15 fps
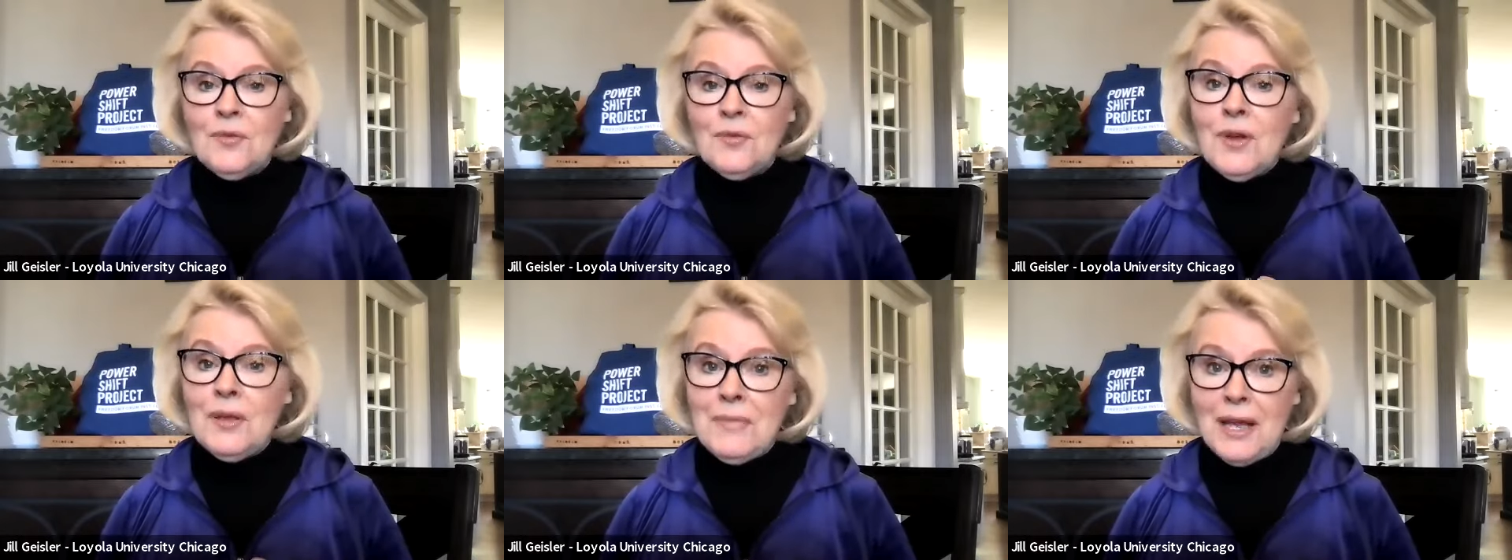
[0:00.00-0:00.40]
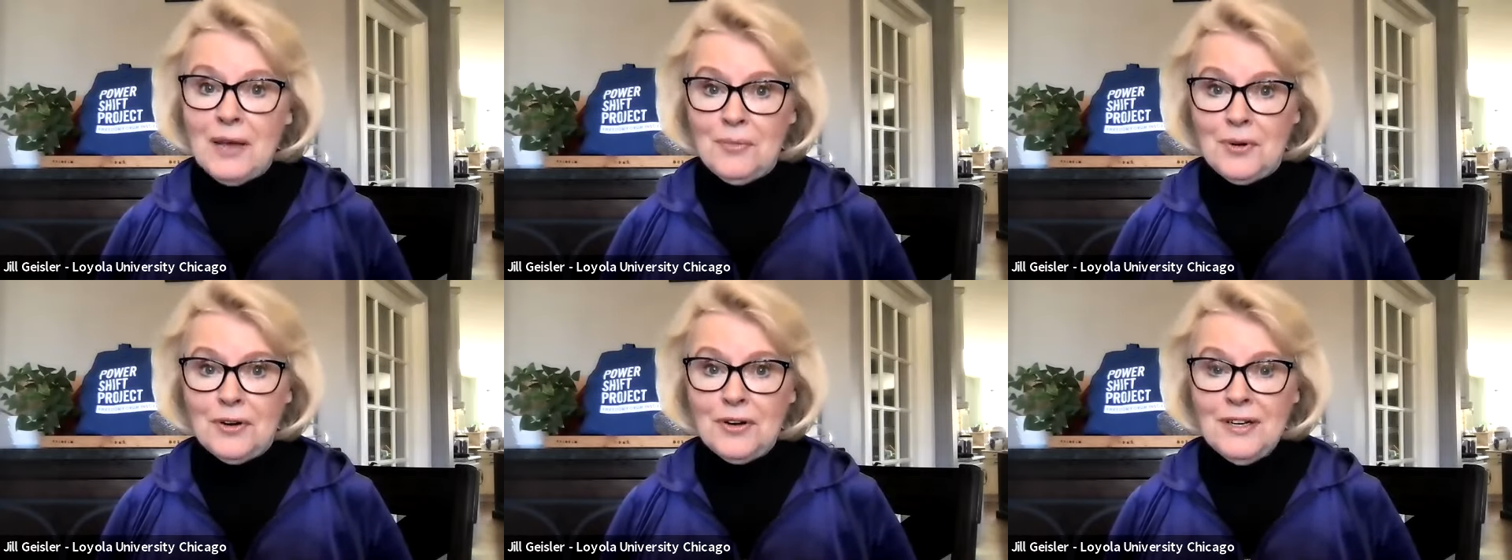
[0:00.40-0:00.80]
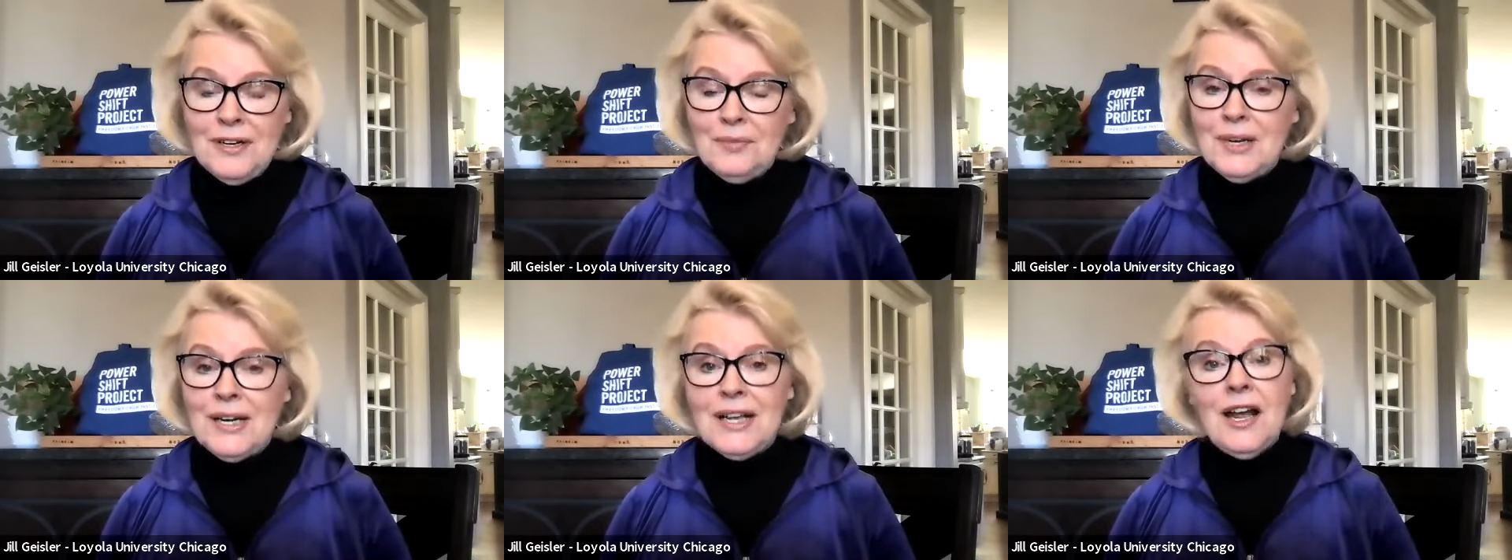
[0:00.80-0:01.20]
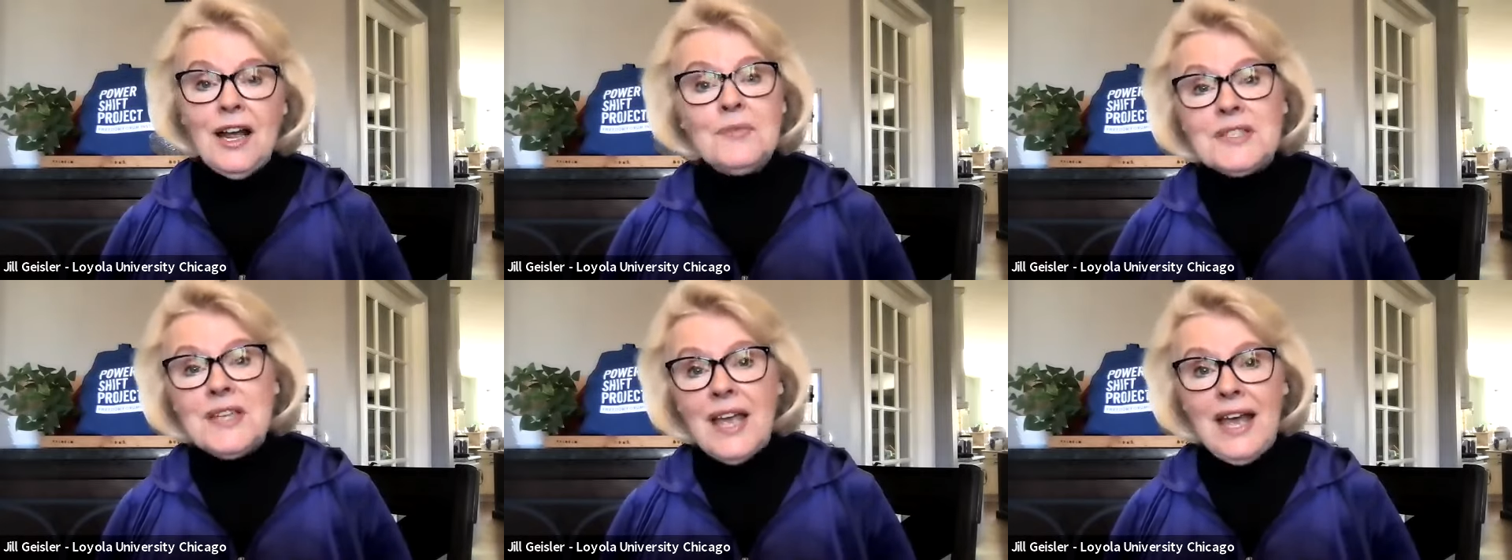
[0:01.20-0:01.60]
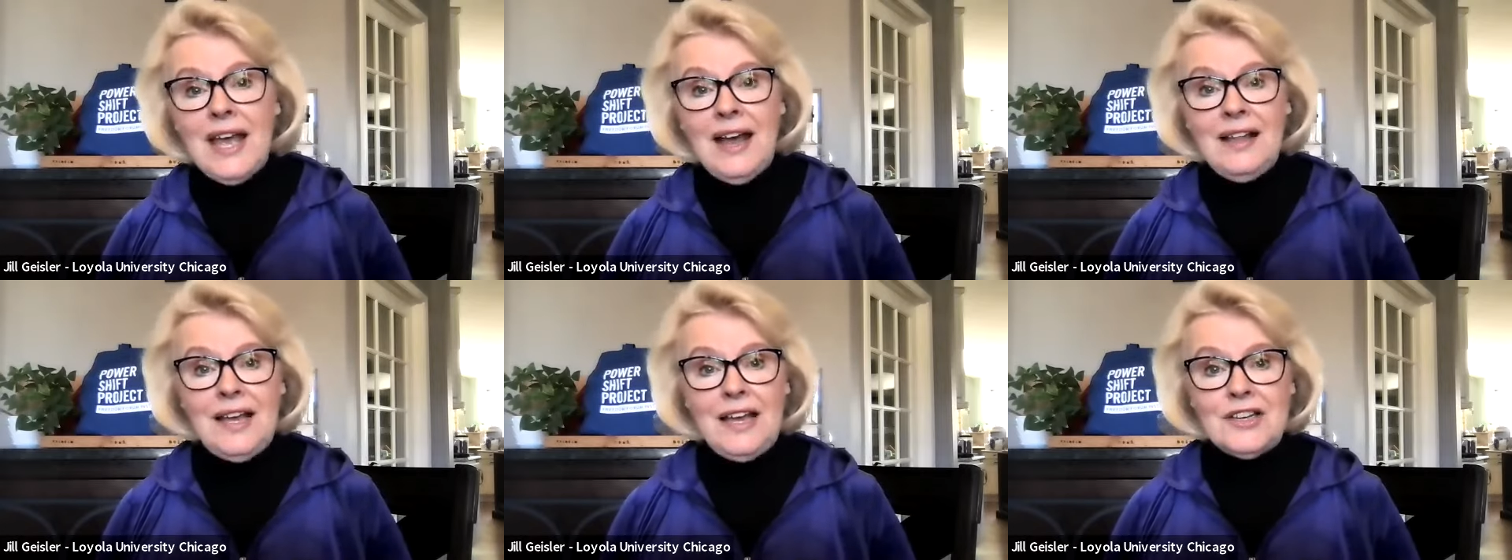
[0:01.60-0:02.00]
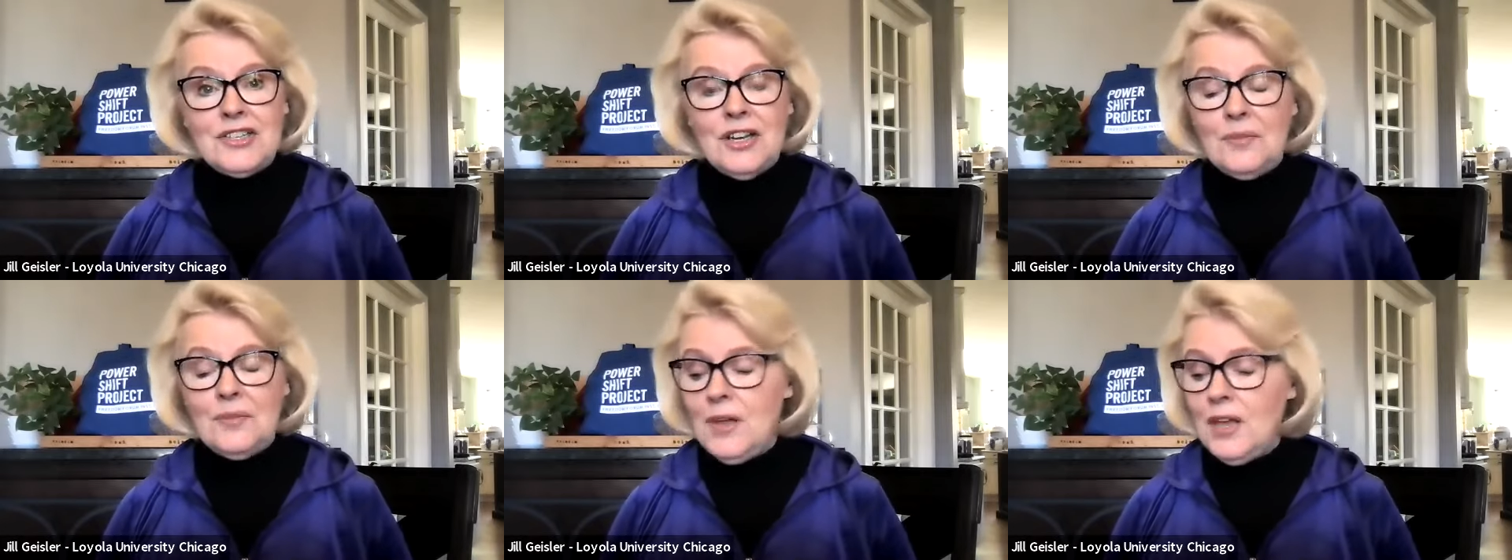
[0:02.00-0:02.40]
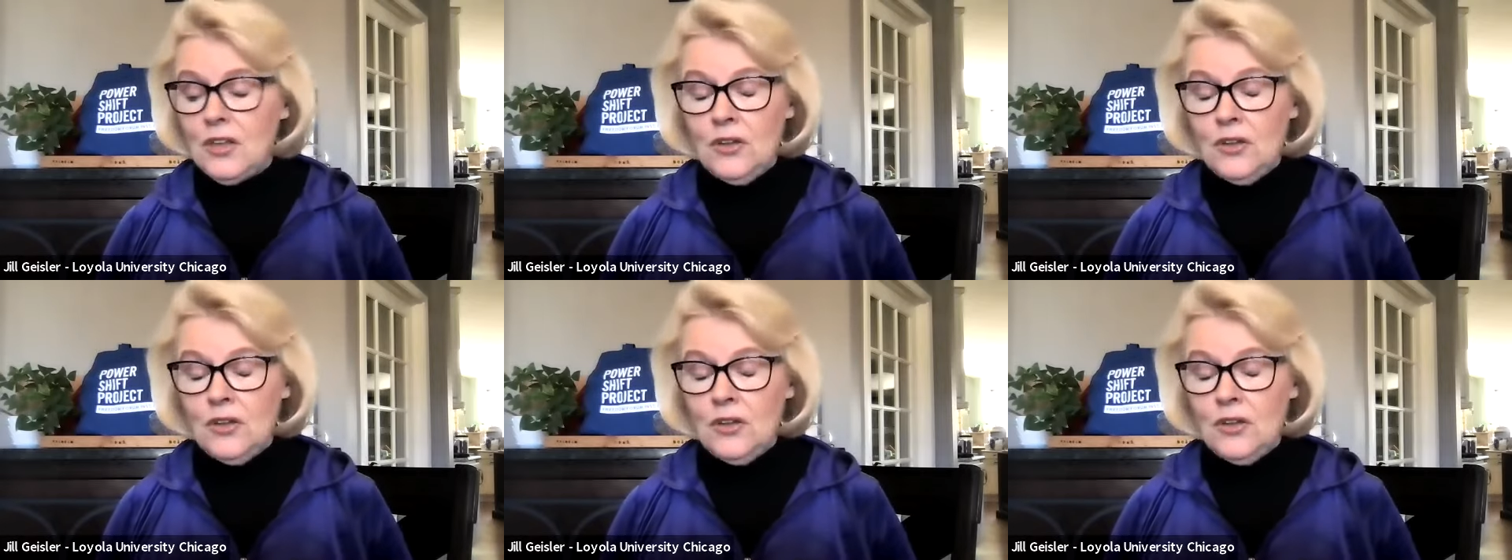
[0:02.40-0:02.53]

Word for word: Remember, when it comes to allyship,